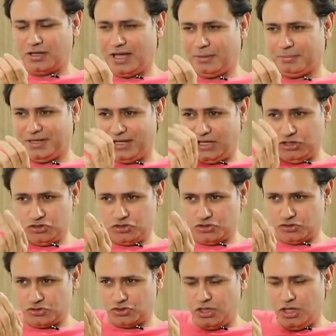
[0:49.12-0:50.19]

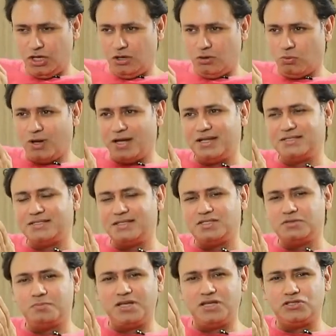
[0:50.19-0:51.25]
applications. One is in the
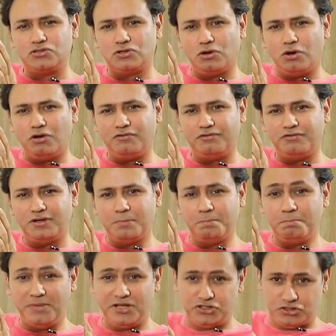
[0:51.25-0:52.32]
space of
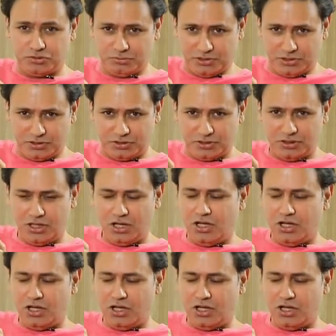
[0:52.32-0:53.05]
measurement.